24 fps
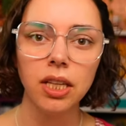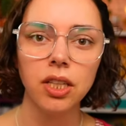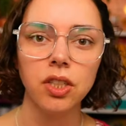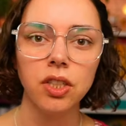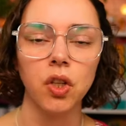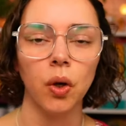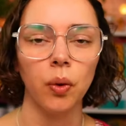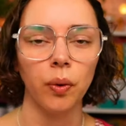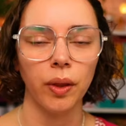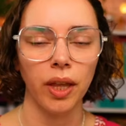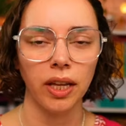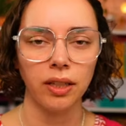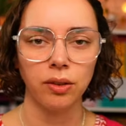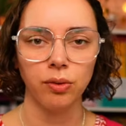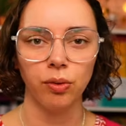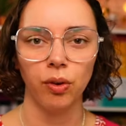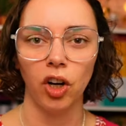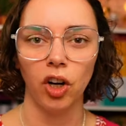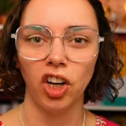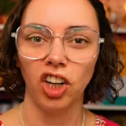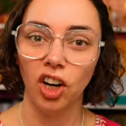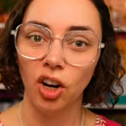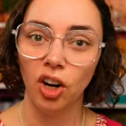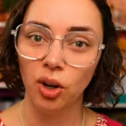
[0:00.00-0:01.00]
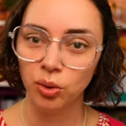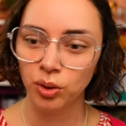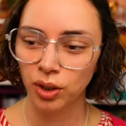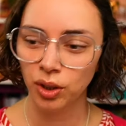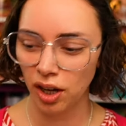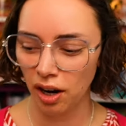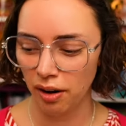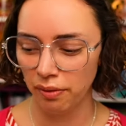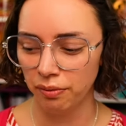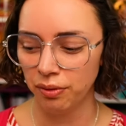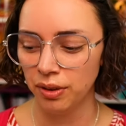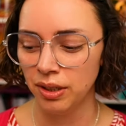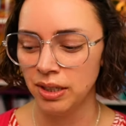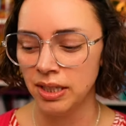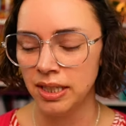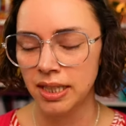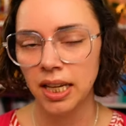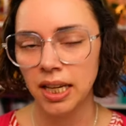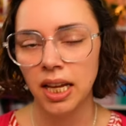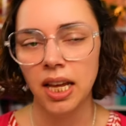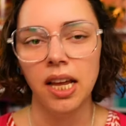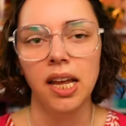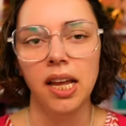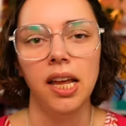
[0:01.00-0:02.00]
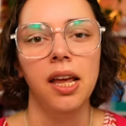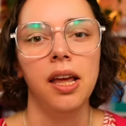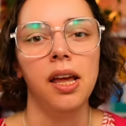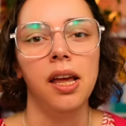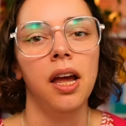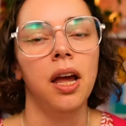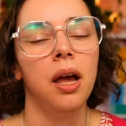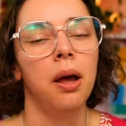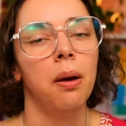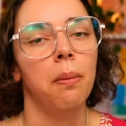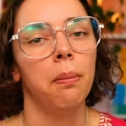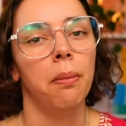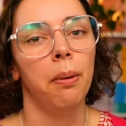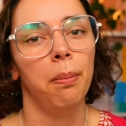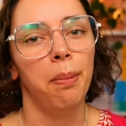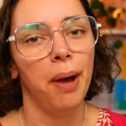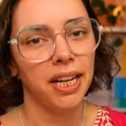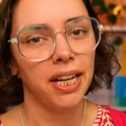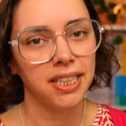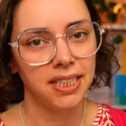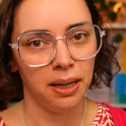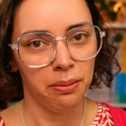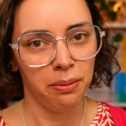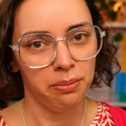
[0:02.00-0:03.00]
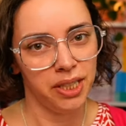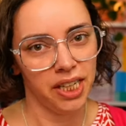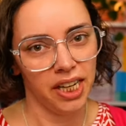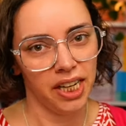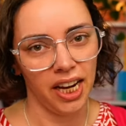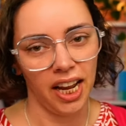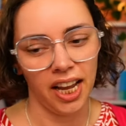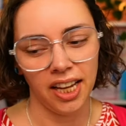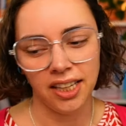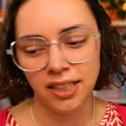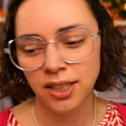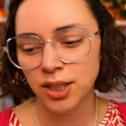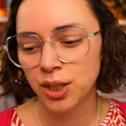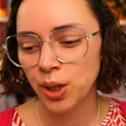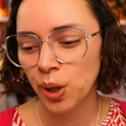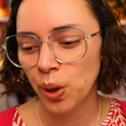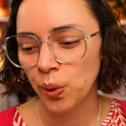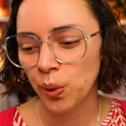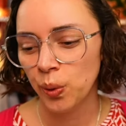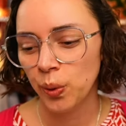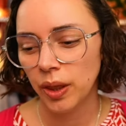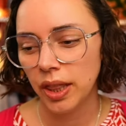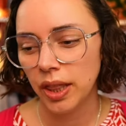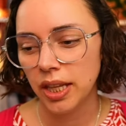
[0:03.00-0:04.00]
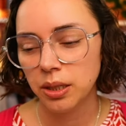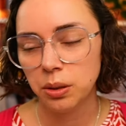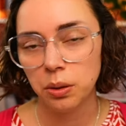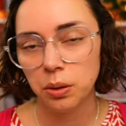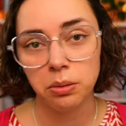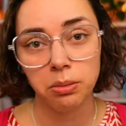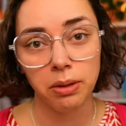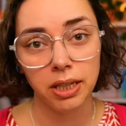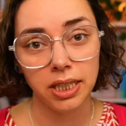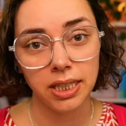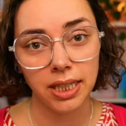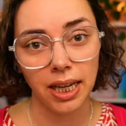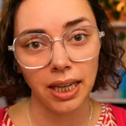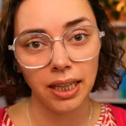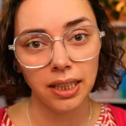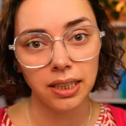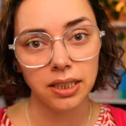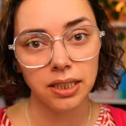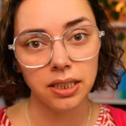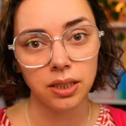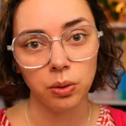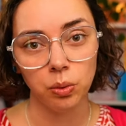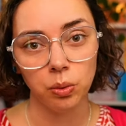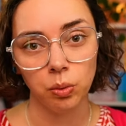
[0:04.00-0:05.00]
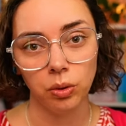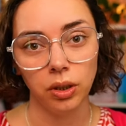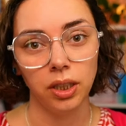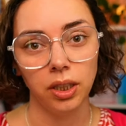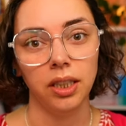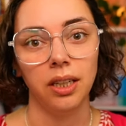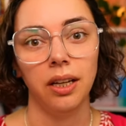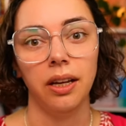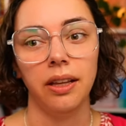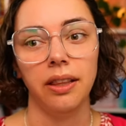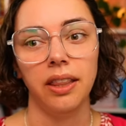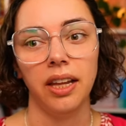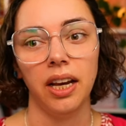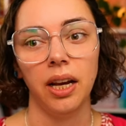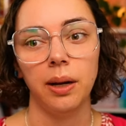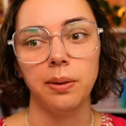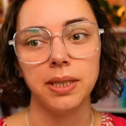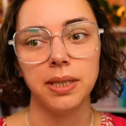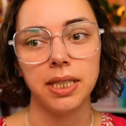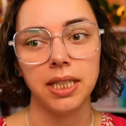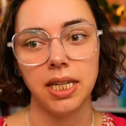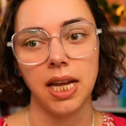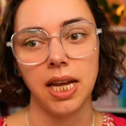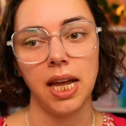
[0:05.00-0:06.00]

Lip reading: So that's for our own conference. But back to MTNA. So this was my second one that I was